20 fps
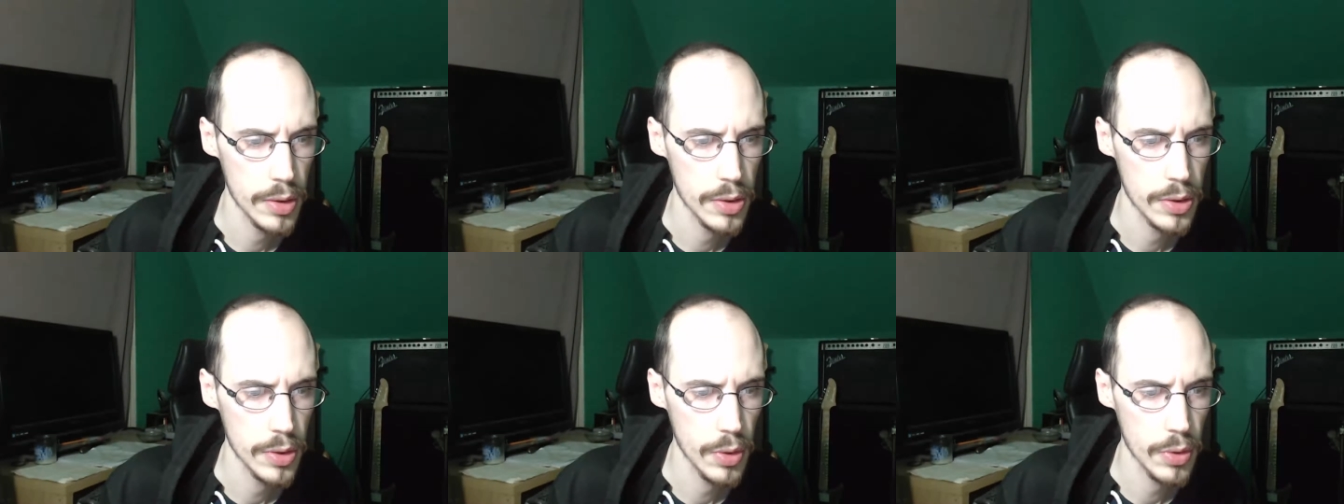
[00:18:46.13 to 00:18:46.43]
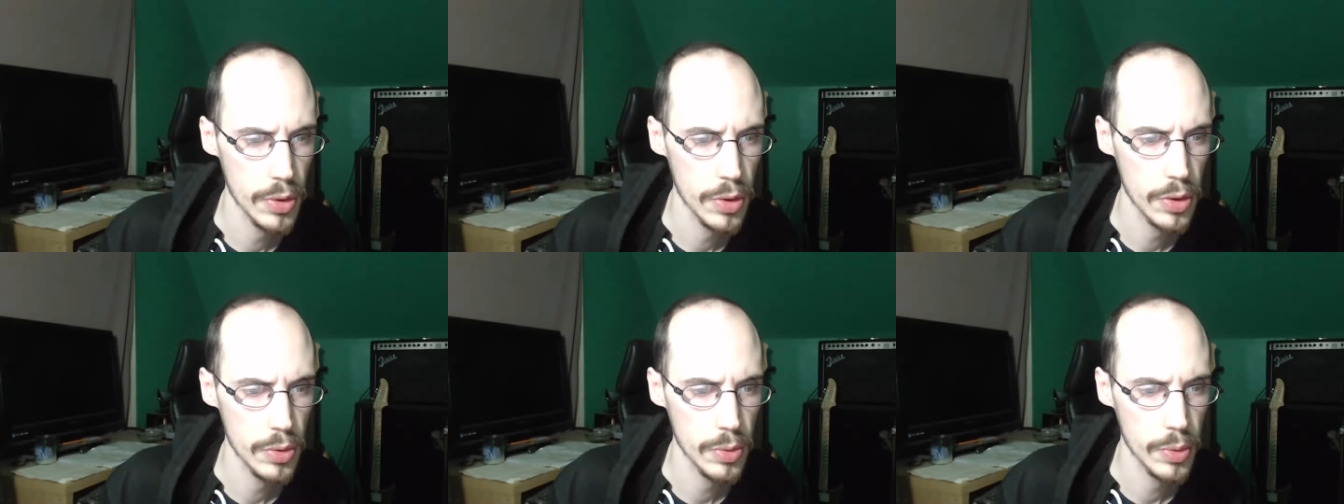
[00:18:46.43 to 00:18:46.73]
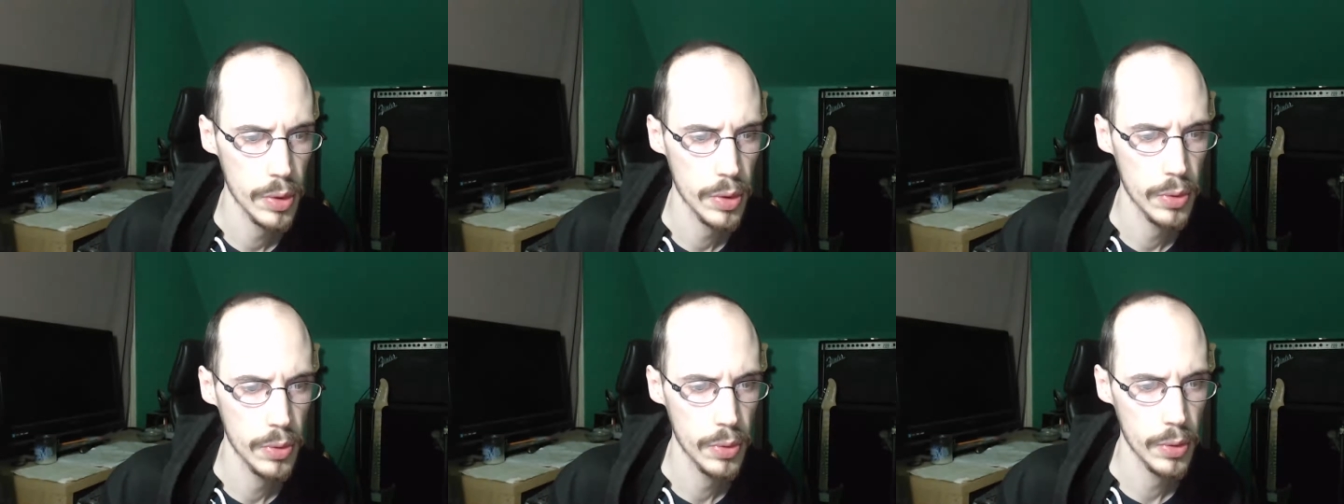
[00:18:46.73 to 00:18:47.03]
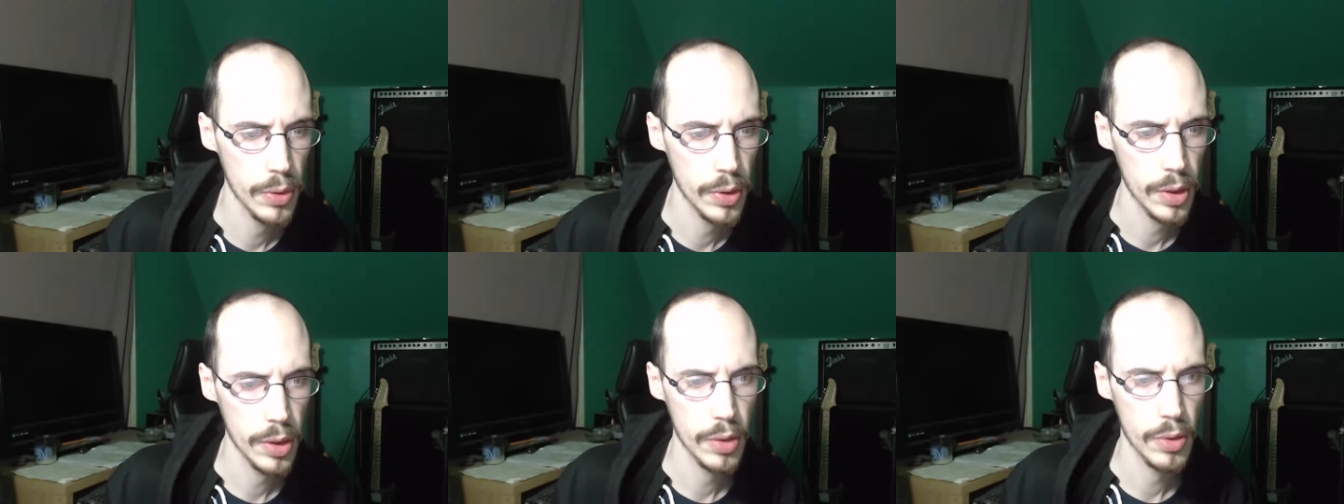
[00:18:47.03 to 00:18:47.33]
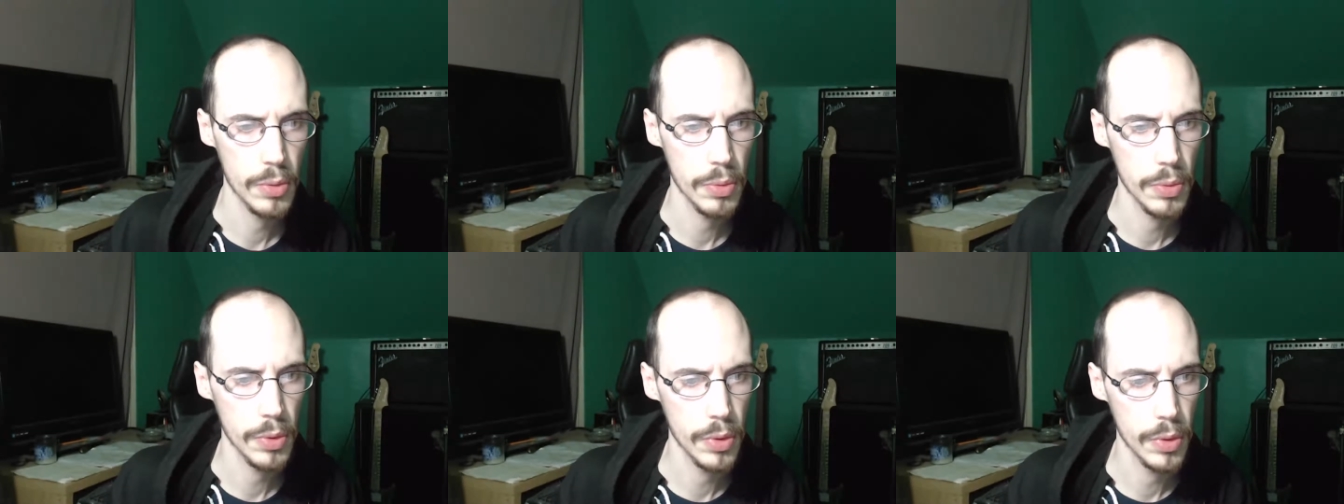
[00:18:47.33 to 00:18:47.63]
Soldiers recruited
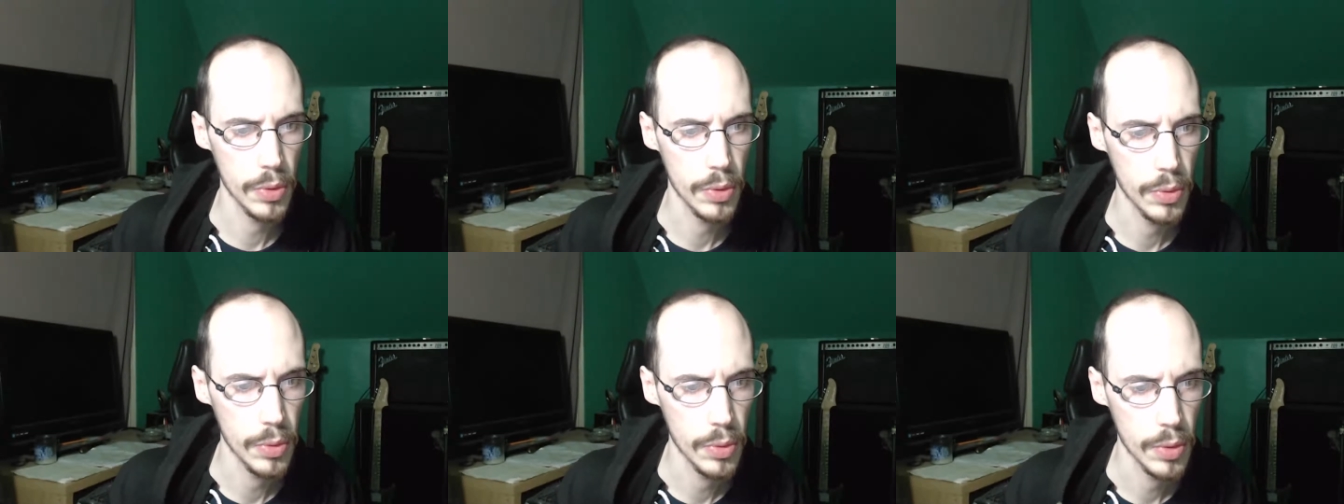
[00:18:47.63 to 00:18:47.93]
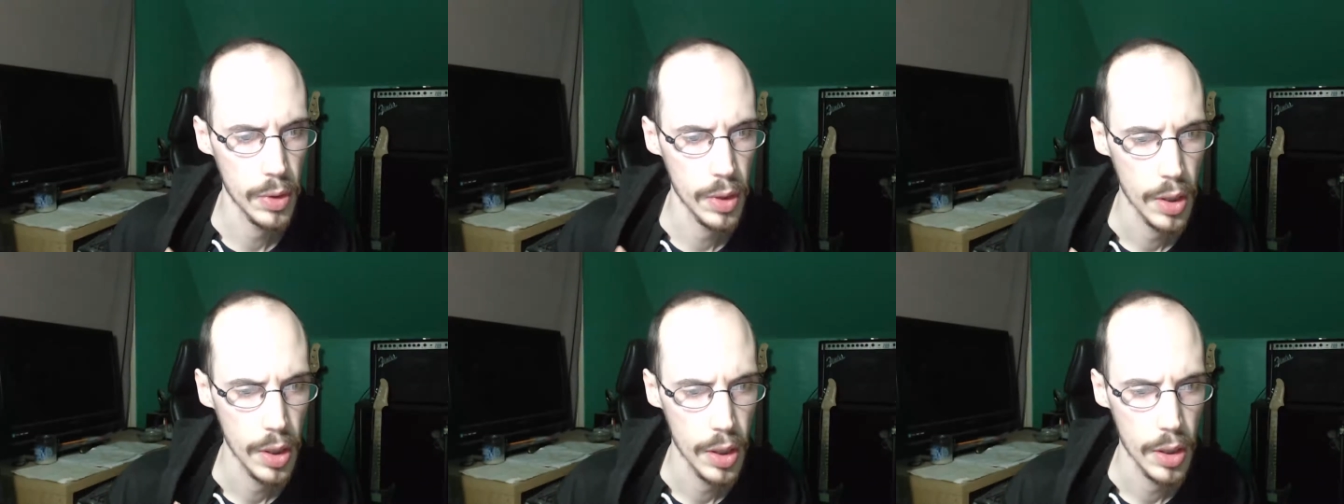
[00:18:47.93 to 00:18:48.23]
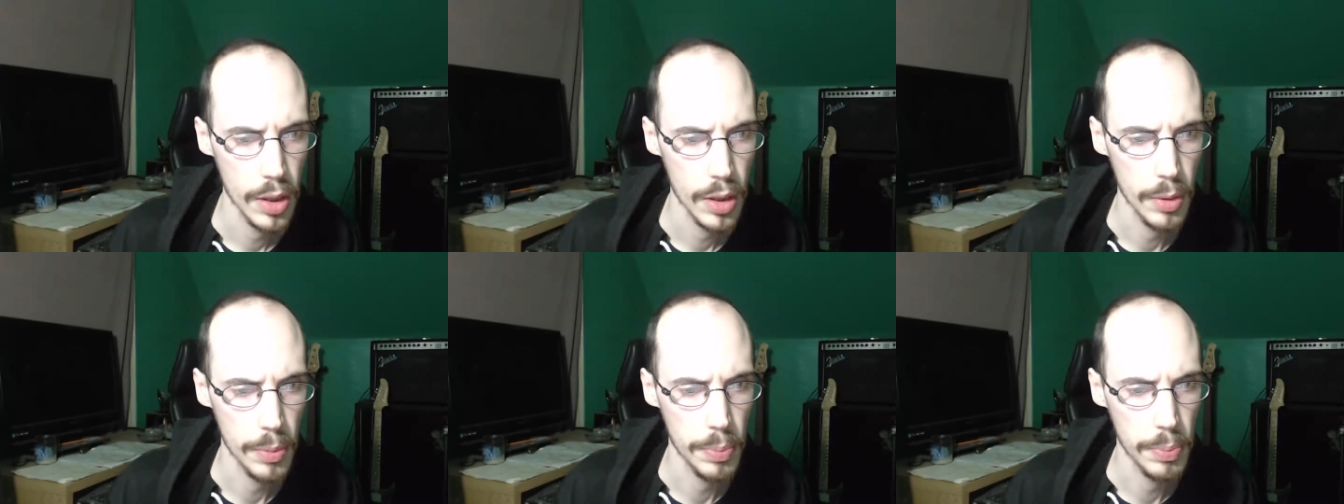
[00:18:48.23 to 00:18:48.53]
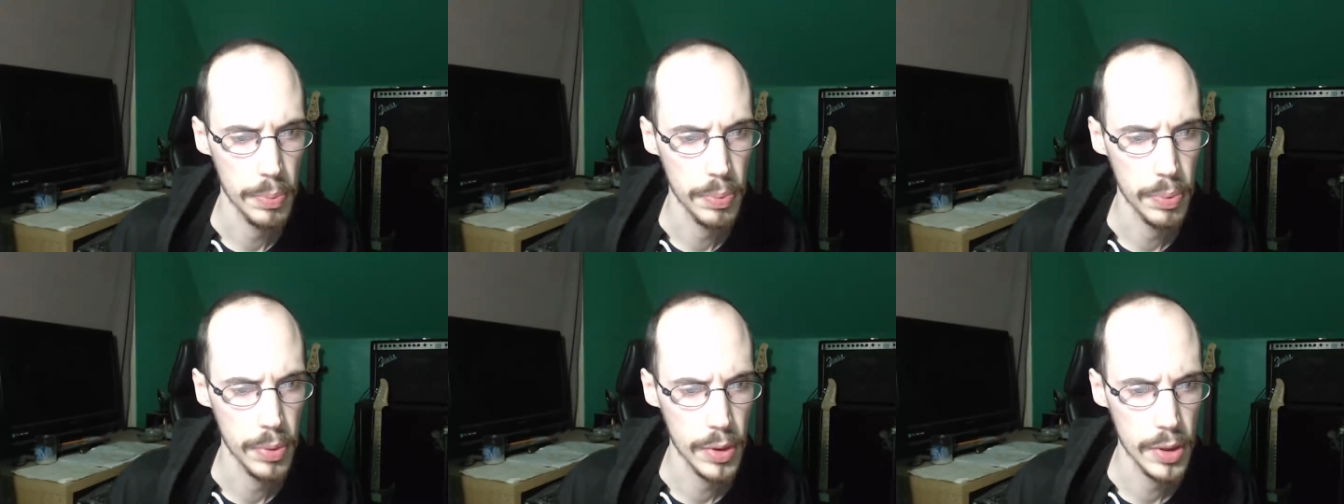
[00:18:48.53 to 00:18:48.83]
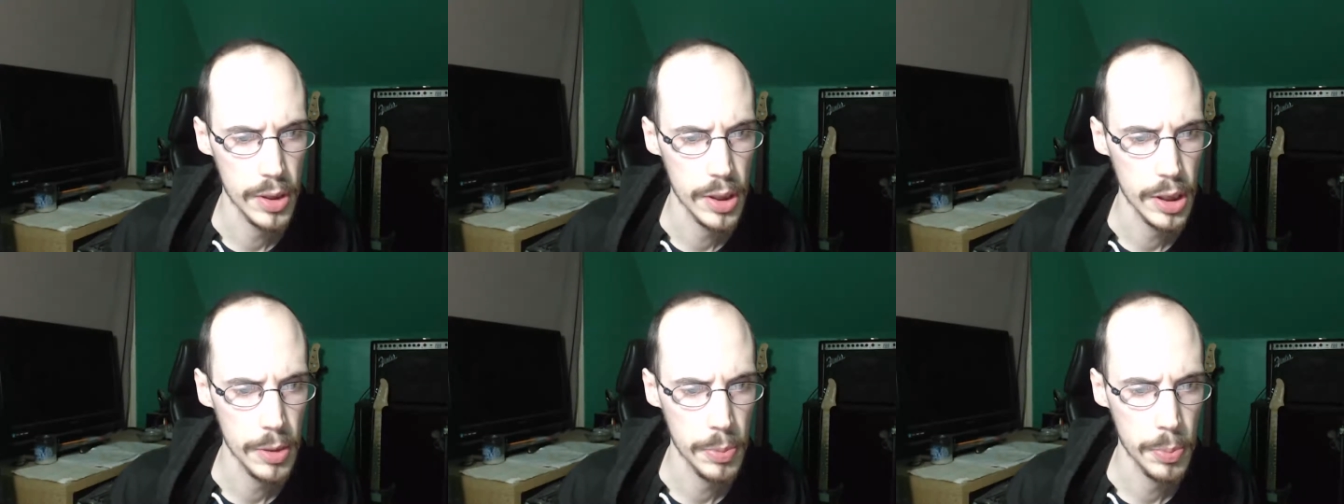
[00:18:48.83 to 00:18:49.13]
through the
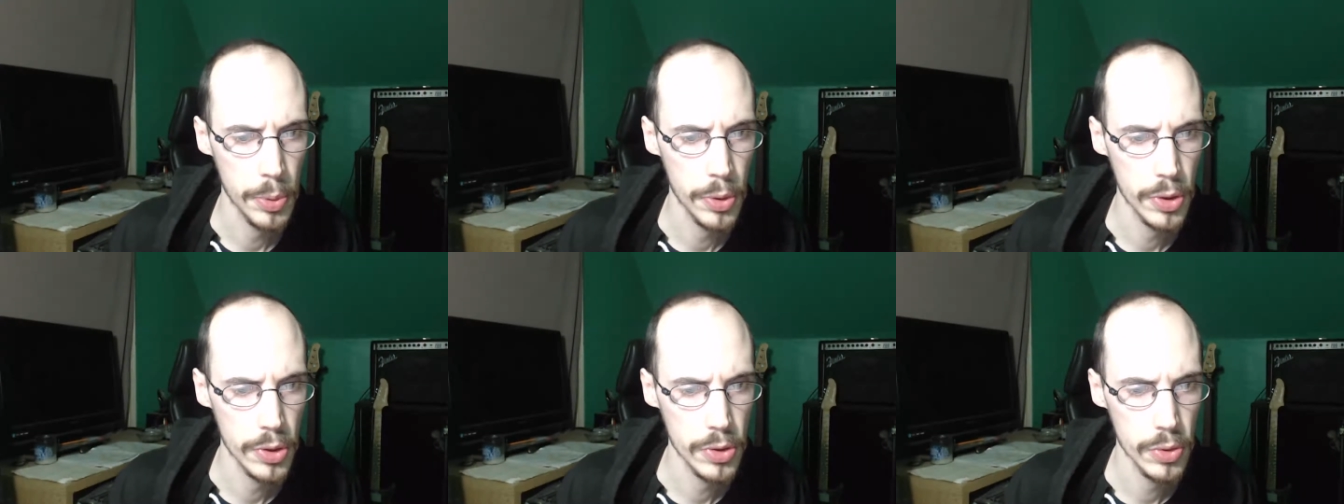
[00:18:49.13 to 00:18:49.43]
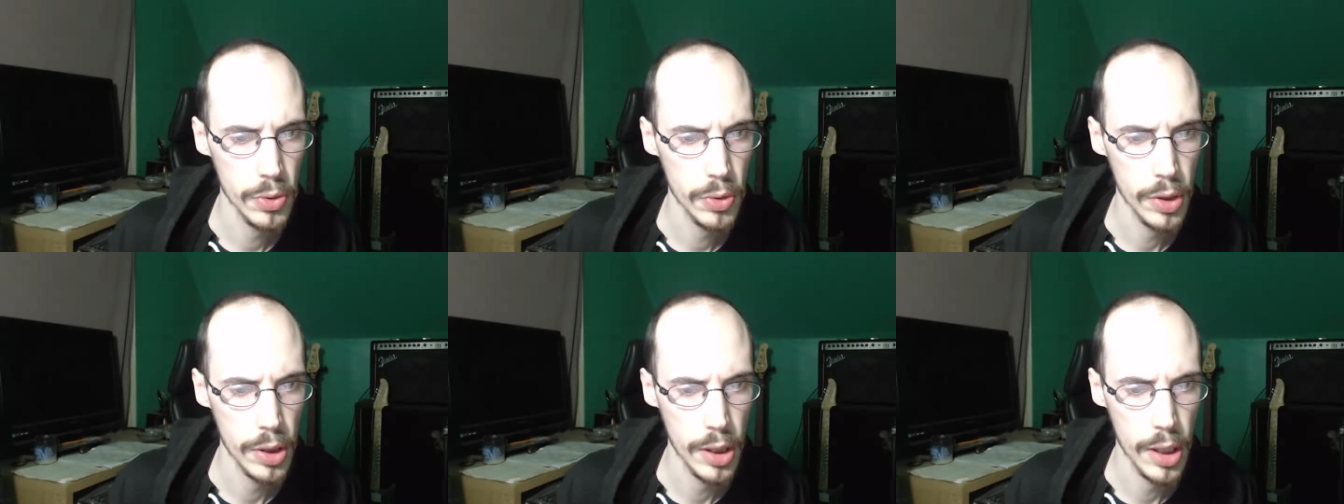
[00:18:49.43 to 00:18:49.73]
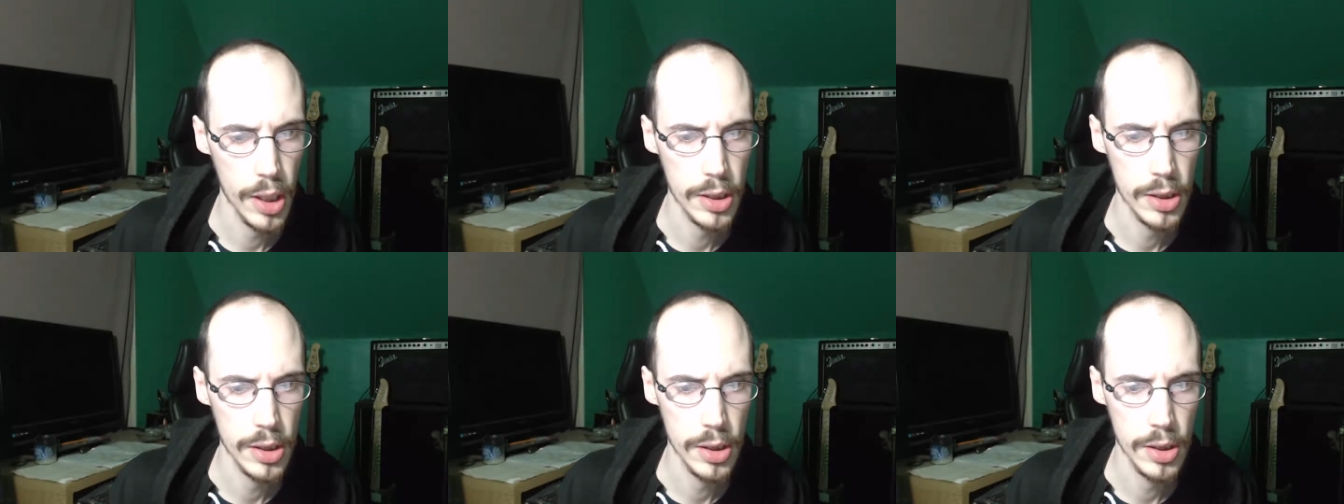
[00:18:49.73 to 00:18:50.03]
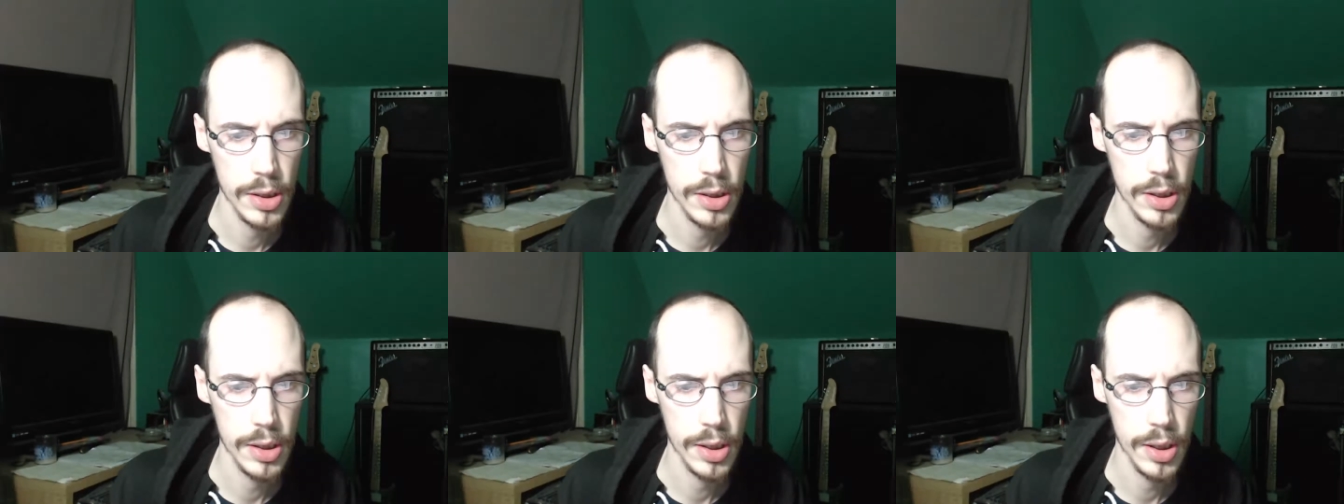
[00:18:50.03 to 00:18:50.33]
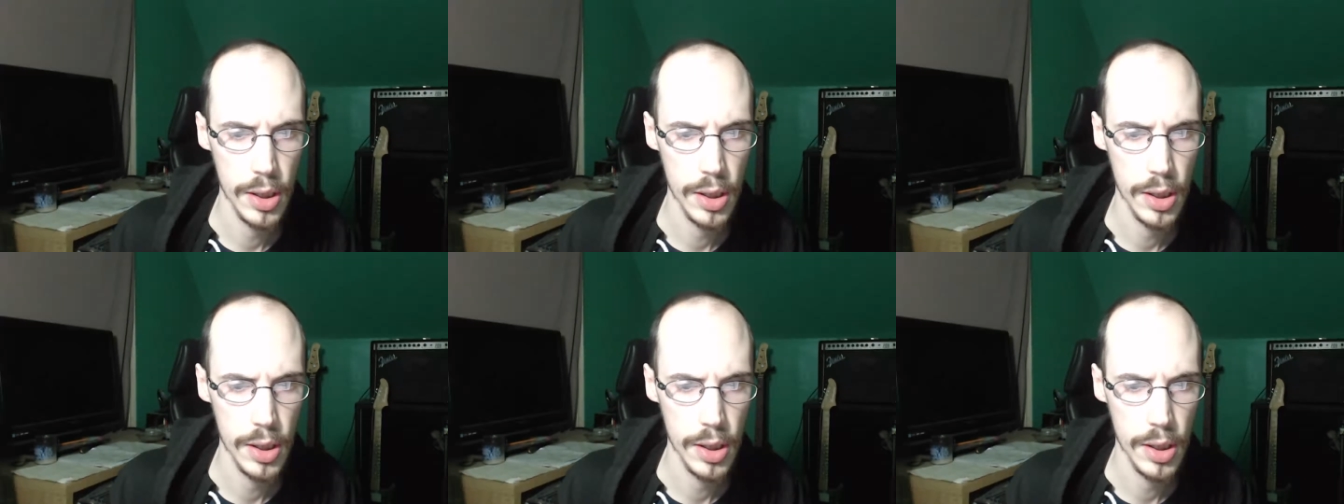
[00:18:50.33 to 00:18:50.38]
prince's personal connections,